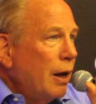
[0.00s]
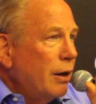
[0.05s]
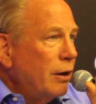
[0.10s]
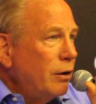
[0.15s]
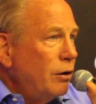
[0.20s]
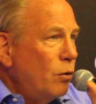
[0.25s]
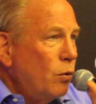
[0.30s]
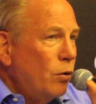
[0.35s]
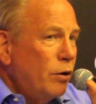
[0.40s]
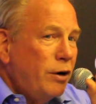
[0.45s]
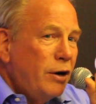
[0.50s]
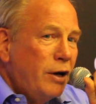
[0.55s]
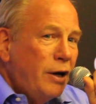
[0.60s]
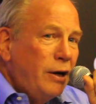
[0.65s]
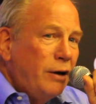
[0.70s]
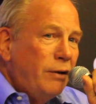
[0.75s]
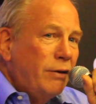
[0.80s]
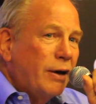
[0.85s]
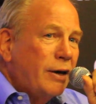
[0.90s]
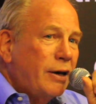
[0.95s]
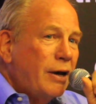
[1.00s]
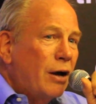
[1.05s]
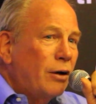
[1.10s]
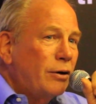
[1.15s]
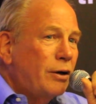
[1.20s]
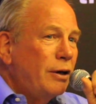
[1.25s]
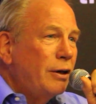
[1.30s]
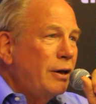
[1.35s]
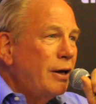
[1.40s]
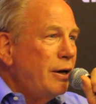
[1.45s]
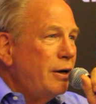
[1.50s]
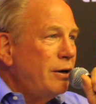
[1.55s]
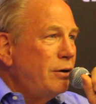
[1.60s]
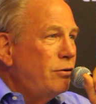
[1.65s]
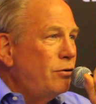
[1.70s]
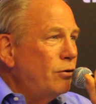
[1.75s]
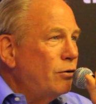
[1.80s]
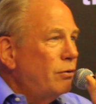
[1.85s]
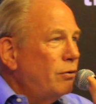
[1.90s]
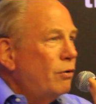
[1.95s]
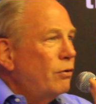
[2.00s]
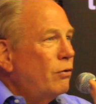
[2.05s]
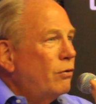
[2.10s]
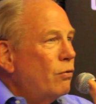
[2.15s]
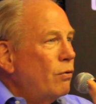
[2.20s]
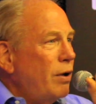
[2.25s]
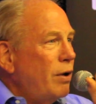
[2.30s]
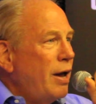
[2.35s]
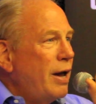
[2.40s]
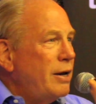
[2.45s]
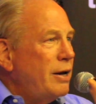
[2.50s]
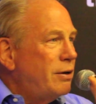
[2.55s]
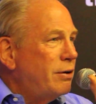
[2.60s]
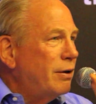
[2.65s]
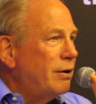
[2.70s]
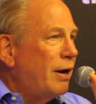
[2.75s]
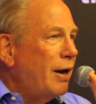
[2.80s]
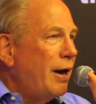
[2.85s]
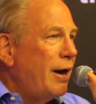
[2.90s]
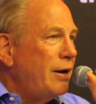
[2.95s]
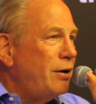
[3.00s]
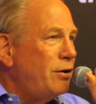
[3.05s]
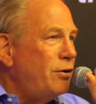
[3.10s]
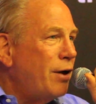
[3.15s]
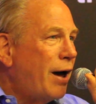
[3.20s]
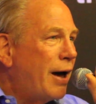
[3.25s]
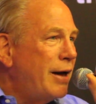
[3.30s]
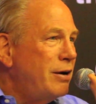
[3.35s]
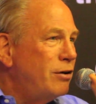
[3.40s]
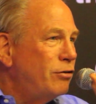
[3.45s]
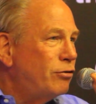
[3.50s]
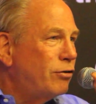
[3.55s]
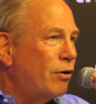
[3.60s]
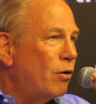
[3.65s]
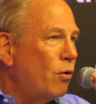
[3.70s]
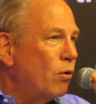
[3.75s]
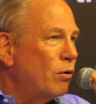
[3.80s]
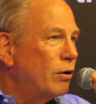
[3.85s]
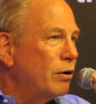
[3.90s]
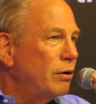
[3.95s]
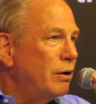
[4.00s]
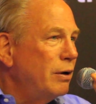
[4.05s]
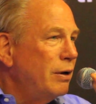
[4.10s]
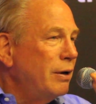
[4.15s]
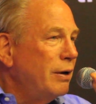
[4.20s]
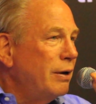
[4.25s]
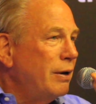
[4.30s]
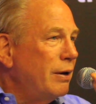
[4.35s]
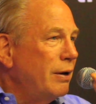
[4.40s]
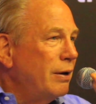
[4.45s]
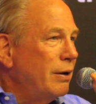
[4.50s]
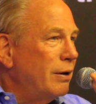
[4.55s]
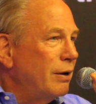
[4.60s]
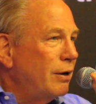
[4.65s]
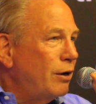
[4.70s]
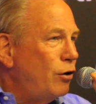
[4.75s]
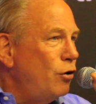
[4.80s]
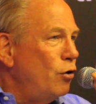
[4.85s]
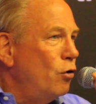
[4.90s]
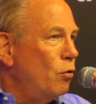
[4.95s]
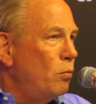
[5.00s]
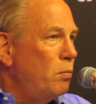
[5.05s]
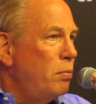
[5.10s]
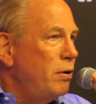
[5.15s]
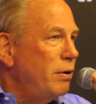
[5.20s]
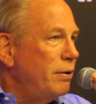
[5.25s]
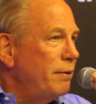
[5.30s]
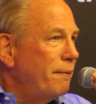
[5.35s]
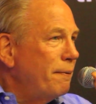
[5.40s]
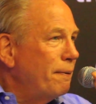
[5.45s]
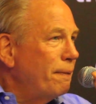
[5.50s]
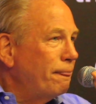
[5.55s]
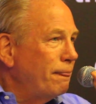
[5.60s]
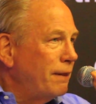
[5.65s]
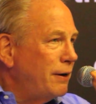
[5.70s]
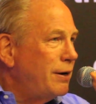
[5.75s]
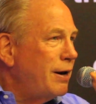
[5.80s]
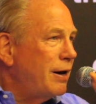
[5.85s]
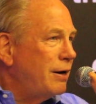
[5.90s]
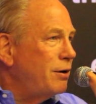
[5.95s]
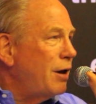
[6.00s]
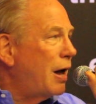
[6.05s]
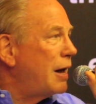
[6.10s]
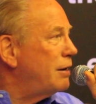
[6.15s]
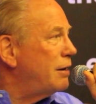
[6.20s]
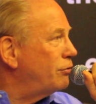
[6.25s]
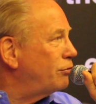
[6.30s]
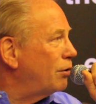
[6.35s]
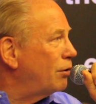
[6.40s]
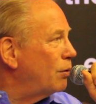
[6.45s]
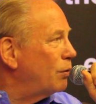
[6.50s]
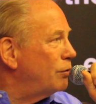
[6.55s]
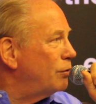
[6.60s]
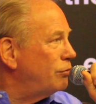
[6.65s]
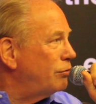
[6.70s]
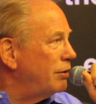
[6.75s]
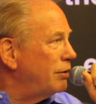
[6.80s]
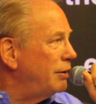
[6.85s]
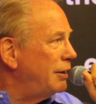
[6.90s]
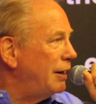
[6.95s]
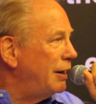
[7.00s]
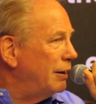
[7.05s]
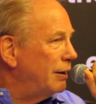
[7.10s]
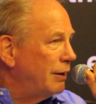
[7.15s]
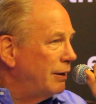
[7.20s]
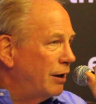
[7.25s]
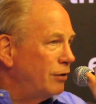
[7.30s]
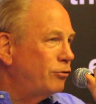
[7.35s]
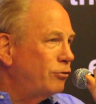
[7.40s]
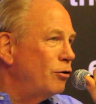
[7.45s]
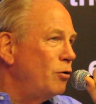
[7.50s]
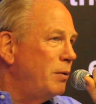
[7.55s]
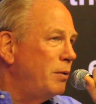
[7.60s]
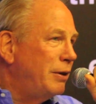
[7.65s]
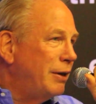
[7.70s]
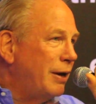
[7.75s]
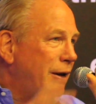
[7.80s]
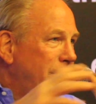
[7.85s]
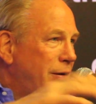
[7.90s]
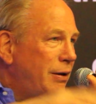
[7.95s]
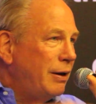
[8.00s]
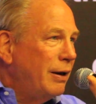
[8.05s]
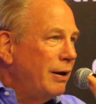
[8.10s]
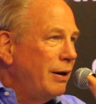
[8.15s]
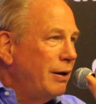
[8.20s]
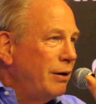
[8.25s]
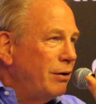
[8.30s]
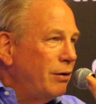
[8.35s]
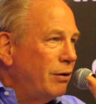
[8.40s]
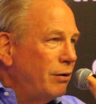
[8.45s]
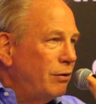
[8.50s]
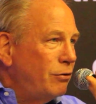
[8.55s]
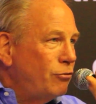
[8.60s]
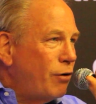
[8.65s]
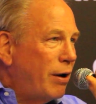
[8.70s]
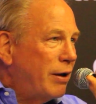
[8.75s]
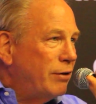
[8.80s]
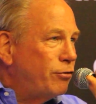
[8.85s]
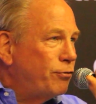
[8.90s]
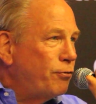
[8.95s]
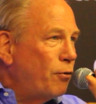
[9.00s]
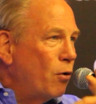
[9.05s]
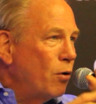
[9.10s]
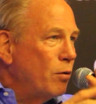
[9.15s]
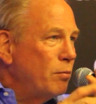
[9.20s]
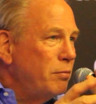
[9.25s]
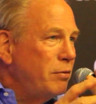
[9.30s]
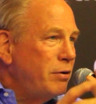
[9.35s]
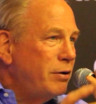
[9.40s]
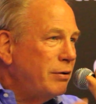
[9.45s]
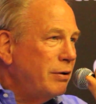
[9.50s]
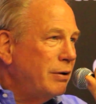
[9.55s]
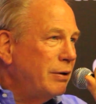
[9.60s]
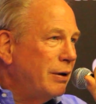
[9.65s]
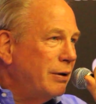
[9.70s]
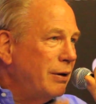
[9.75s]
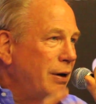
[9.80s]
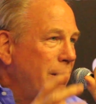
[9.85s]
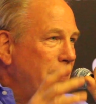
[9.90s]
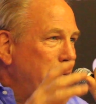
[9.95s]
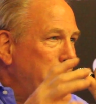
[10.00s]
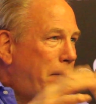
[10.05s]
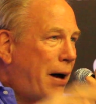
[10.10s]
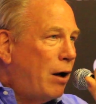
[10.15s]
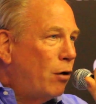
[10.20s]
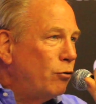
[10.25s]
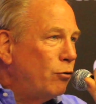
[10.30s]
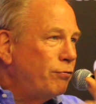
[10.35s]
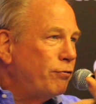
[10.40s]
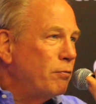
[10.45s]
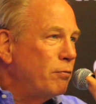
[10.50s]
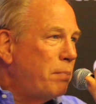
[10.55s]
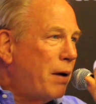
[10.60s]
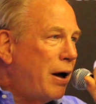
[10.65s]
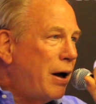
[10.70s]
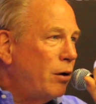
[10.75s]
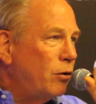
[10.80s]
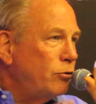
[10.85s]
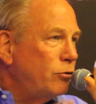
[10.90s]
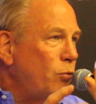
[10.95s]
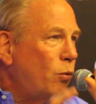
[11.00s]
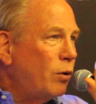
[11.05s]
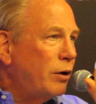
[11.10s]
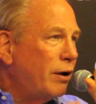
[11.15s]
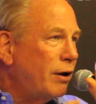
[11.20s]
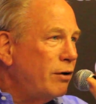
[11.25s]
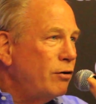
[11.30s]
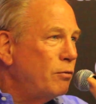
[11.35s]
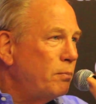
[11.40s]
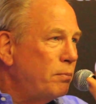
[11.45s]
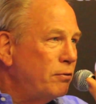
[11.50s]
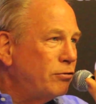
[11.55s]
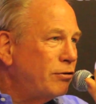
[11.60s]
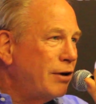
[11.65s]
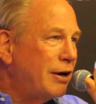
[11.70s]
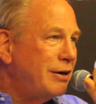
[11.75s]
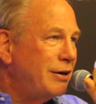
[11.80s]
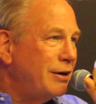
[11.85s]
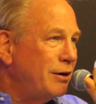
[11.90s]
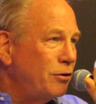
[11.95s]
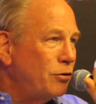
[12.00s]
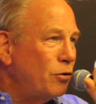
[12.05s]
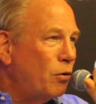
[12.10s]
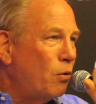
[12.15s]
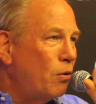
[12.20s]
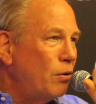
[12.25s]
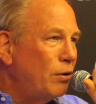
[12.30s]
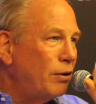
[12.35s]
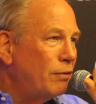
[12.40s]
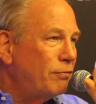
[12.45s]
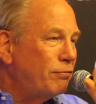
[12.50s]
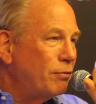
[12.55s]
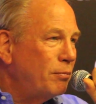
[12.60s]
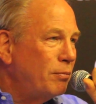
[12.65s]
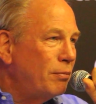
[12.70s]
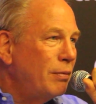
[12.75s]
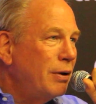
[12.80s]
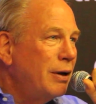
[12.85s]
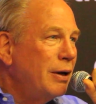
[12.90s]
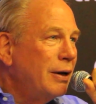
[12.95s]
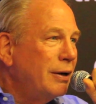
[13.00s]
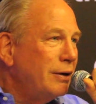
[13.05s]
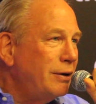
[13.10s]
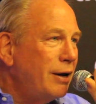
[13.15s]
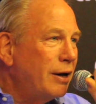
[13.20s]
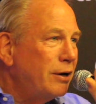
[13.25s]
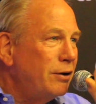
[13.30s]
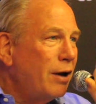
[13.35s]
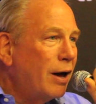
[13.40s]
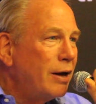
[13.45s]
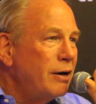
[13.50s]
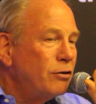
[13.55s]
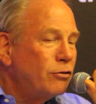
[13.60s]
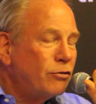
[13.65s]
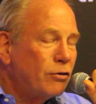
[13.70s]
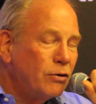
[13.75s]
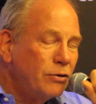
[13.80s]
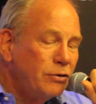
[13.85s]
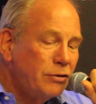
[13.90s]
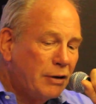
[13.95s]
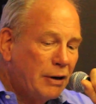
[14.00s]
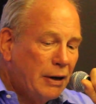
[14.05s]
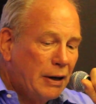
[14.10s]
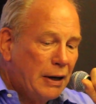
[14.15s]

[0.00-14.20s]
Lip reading: You would need, they calculated, to create a dinosaur cube, dead dinosaurs, assuming they transformed pound for pound 100% into oil from dead dinosaurs.